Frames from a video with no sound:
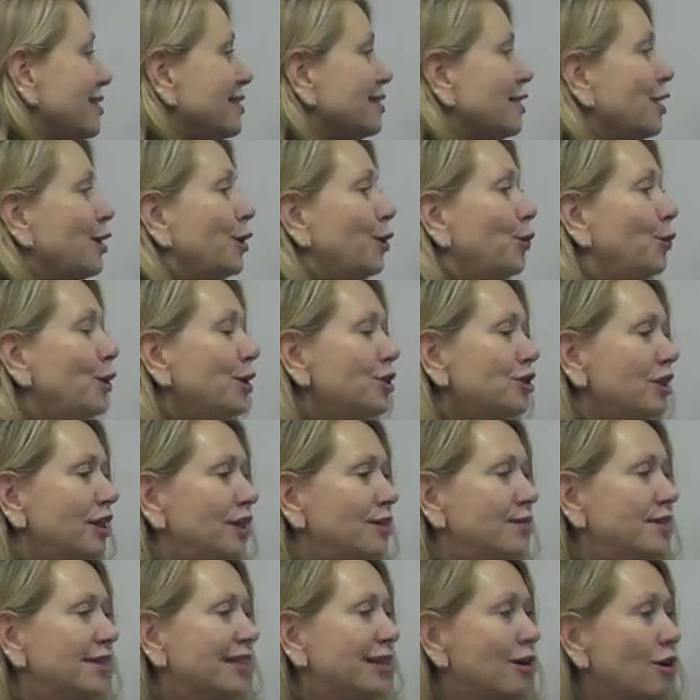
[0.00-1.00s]
is, which
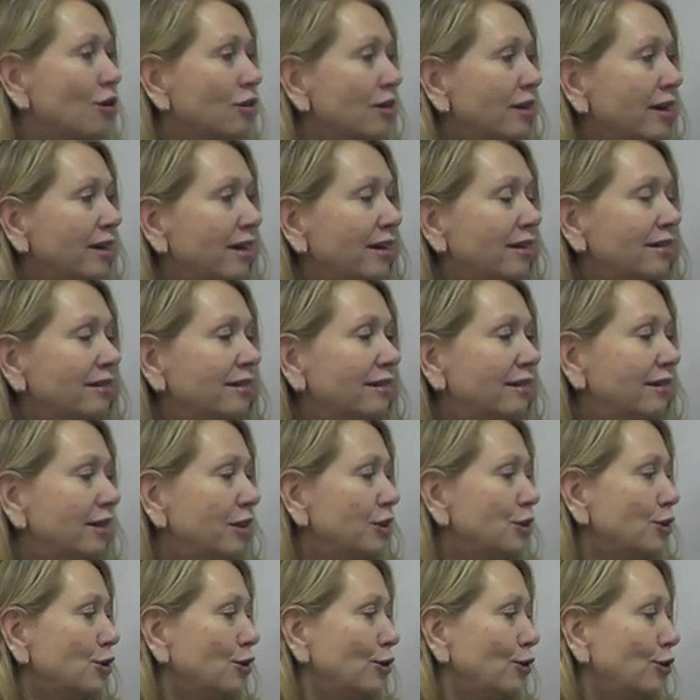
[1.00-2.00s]
lives longer,
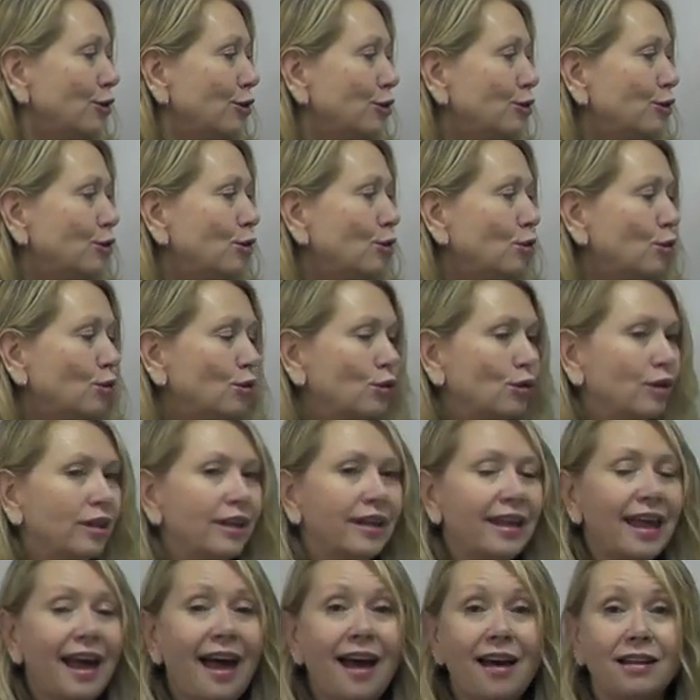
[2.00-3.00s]
the turtle or the
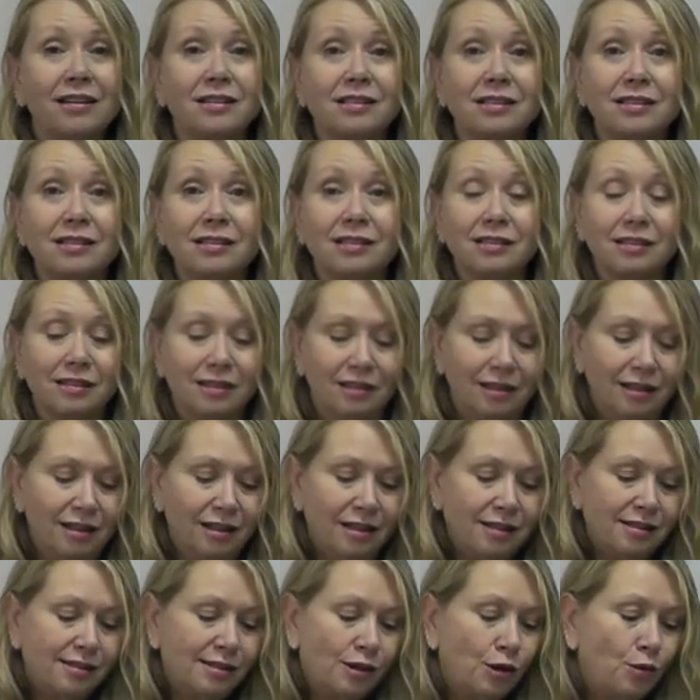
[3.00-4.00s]
cat?
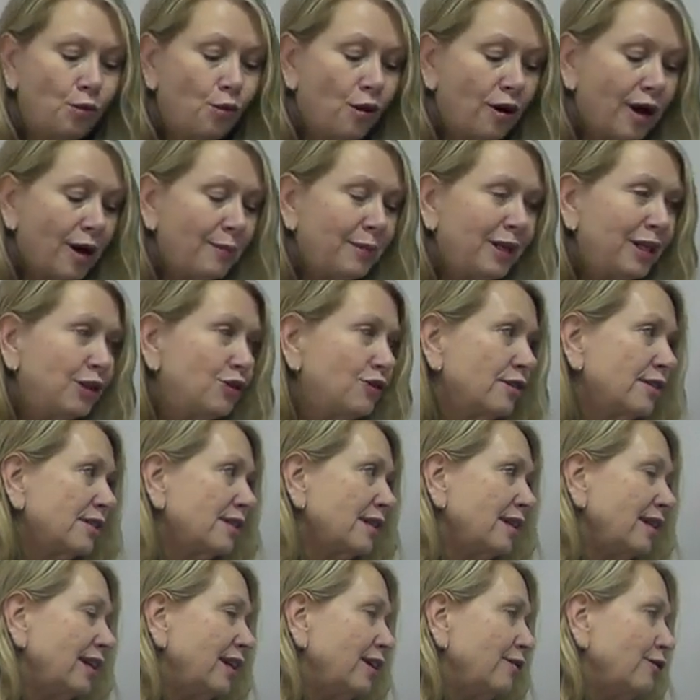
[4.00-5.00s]
So what I'm
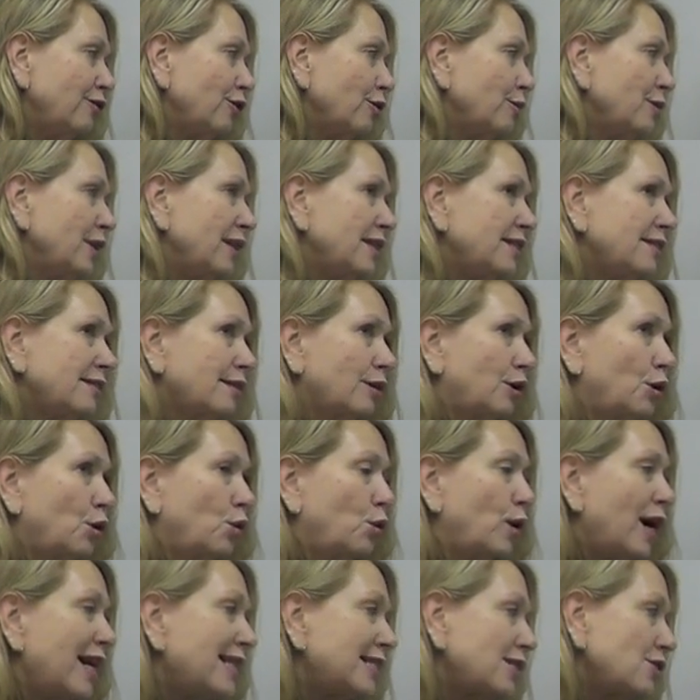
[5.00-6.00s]
interested in from this
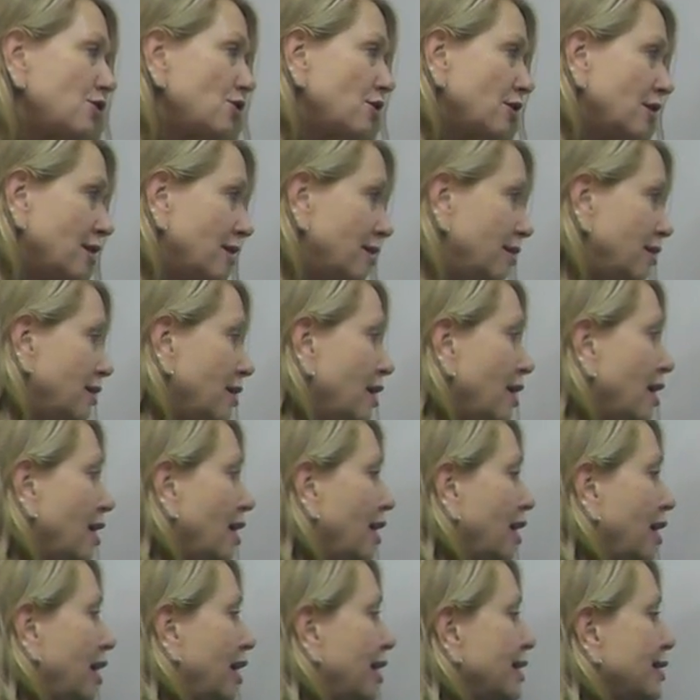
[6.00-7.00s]

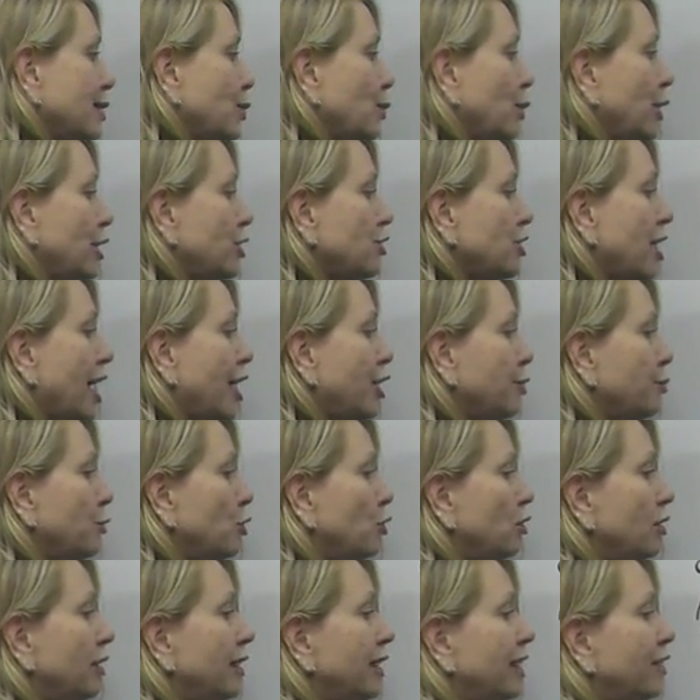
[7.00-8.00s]
question is which
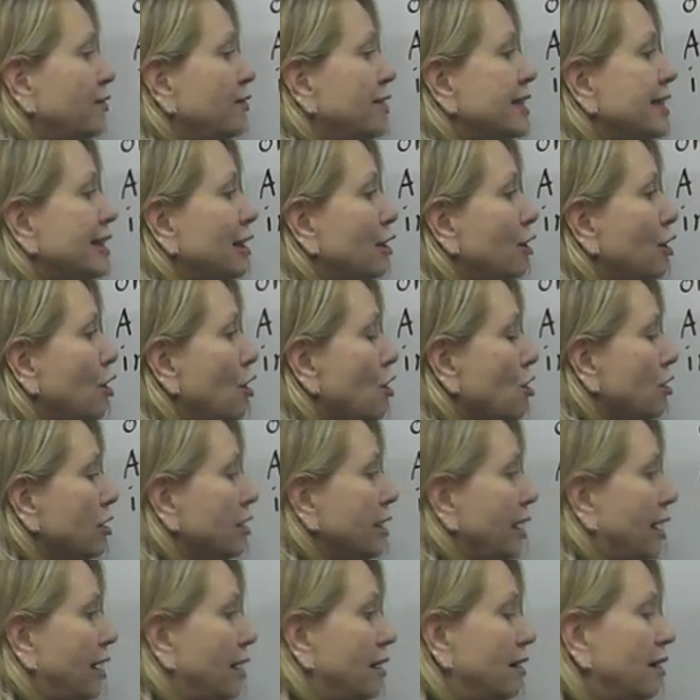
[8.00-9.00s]
animal lives
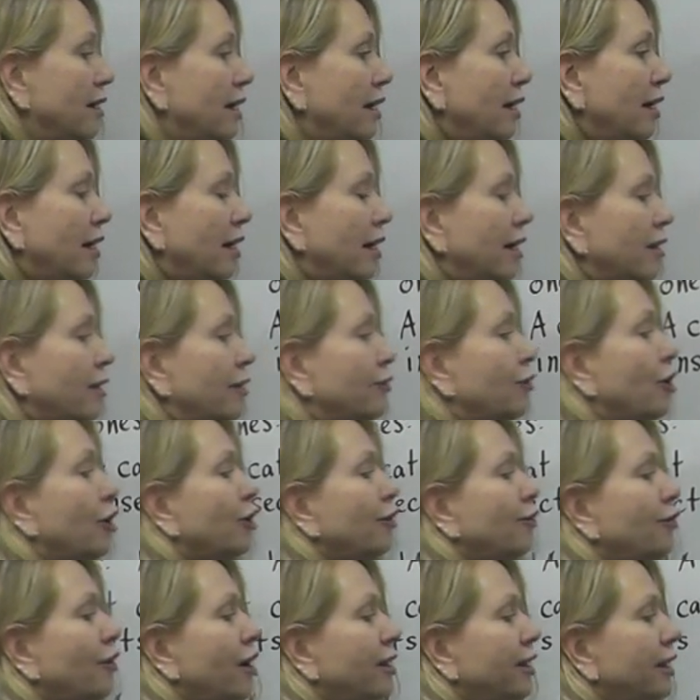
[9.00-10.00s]
longer? And I've got
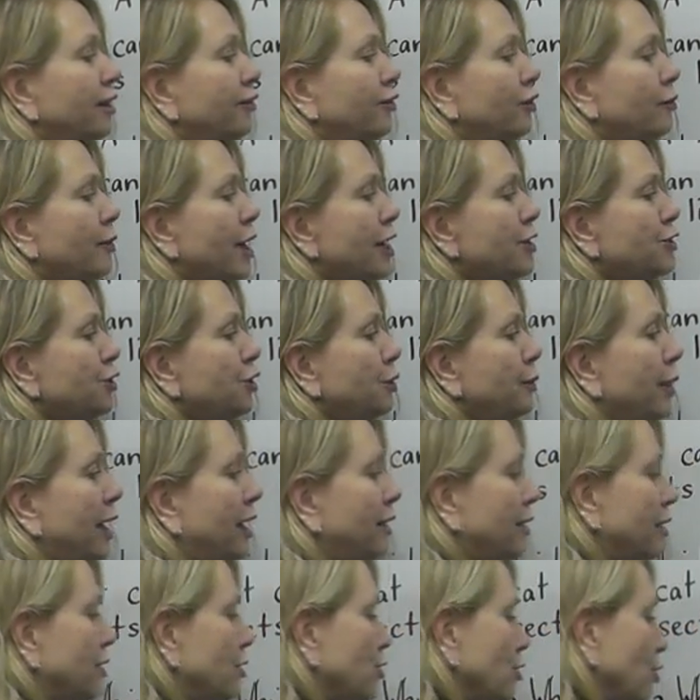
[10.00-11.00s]
to find information
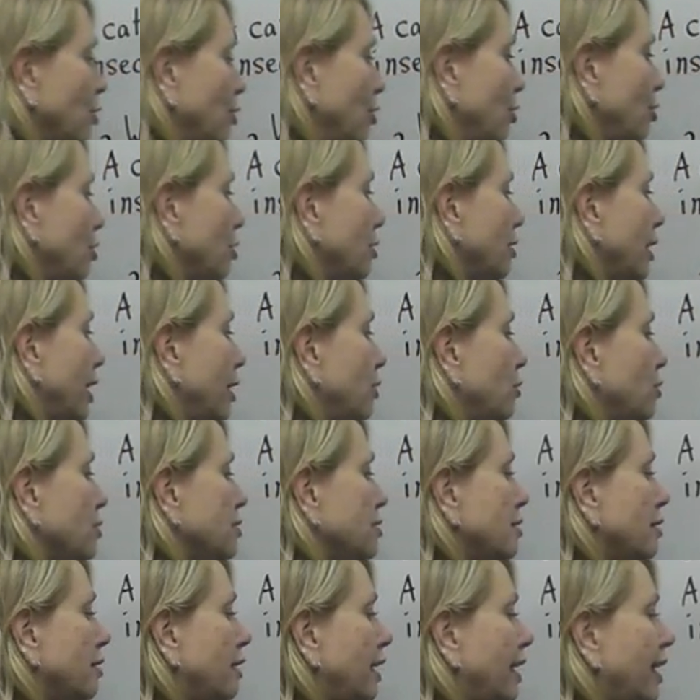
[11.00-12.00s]
about the turtle and
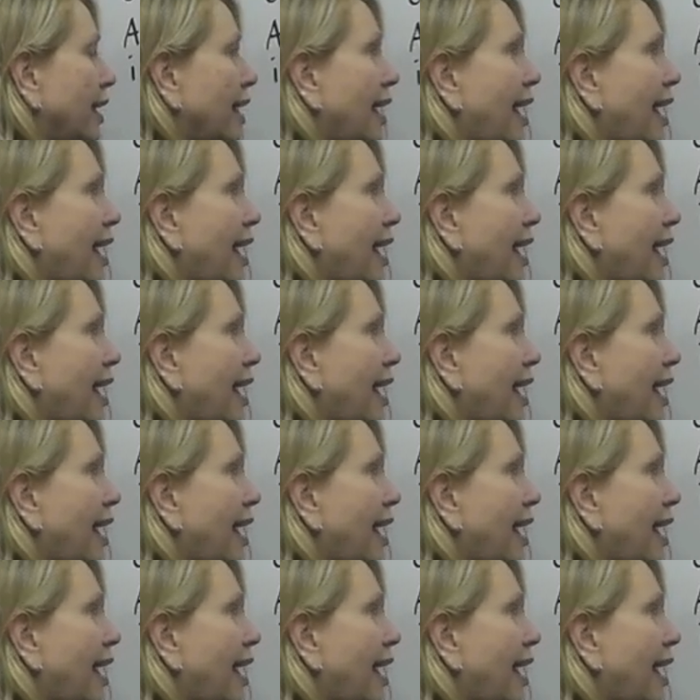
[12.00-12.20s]
also the